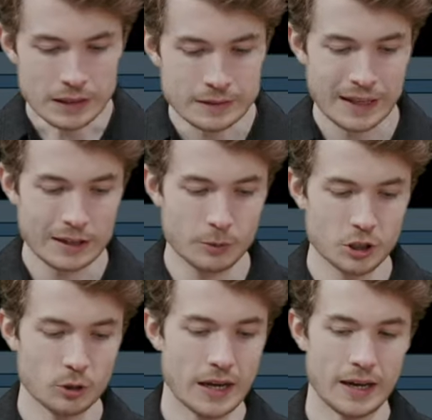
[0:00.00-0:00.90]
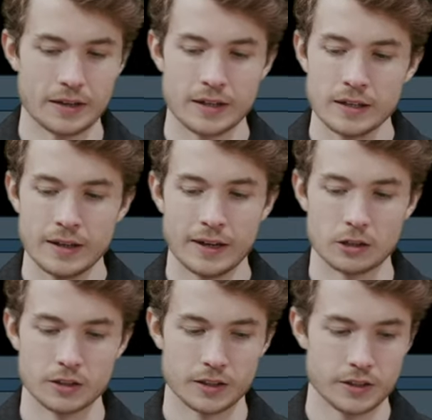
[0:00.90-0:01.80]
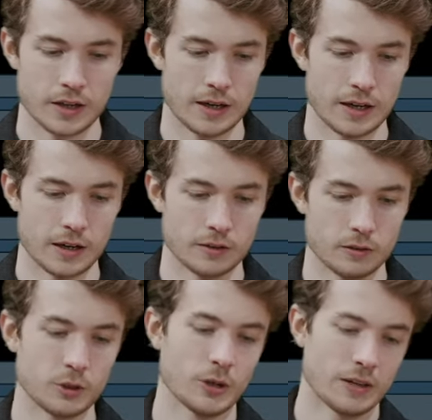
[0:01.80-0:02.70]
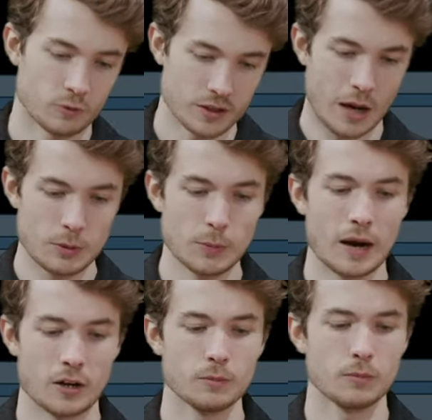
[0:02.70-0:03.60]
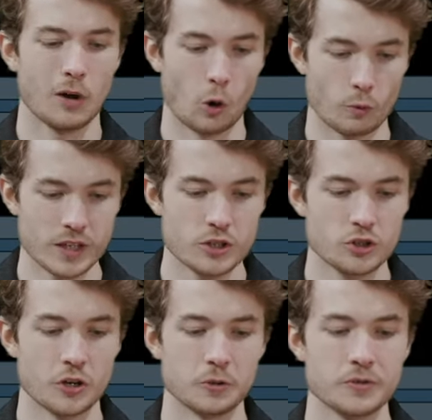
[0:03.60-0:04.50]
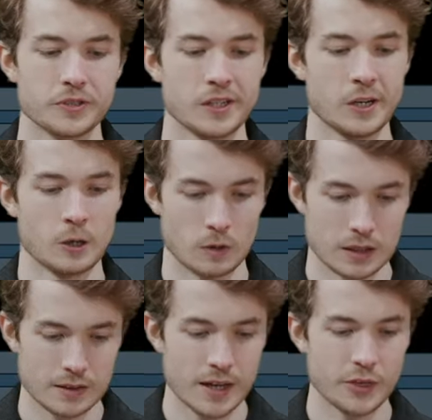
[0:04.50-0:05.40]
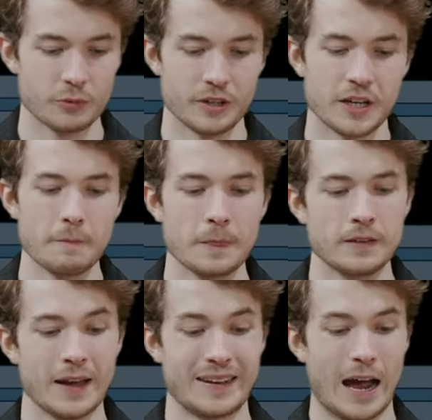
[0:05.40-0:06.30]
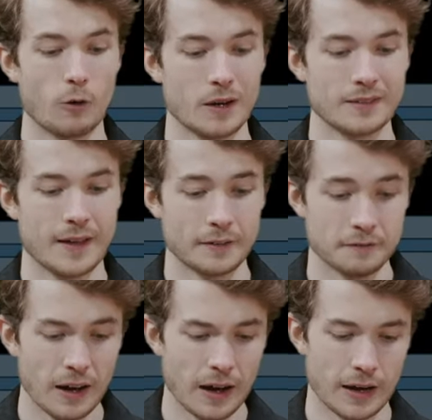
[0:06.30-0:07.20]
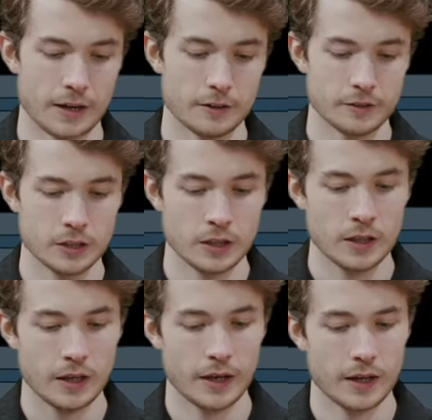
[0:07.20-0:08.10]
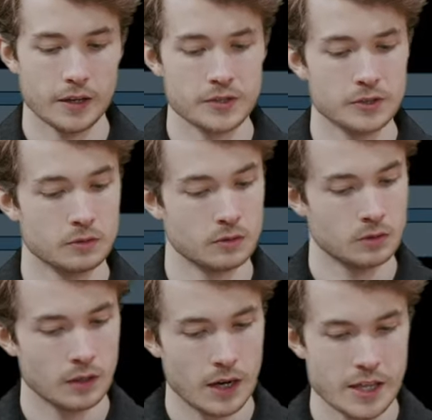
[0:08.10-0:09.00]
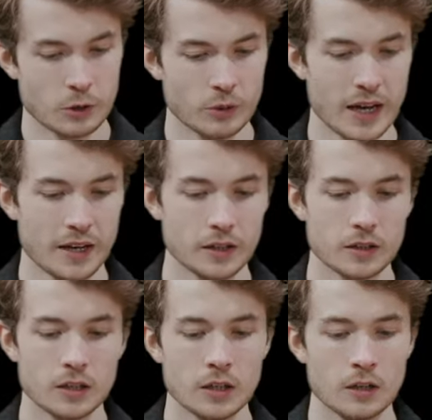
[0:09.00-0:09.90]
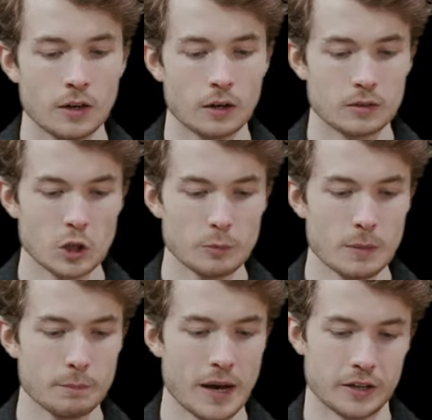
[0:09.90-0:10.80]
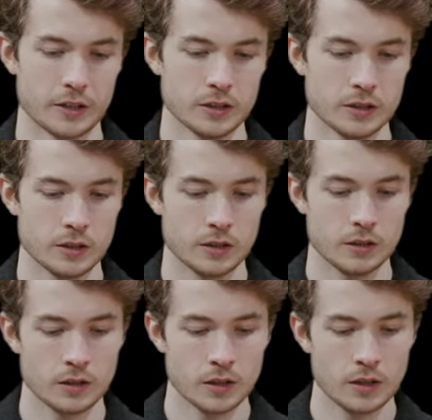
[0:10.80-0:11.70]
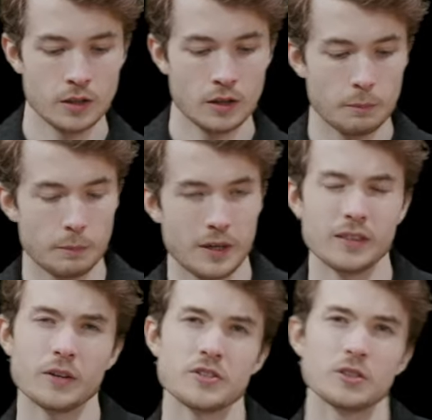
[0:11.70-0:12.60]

Now let me go ahead and click, uh, let me go ahead and run top to bottom. I'll read shows, run line 3, and now run line 5. And I think we're getting a little bit better, but I think there's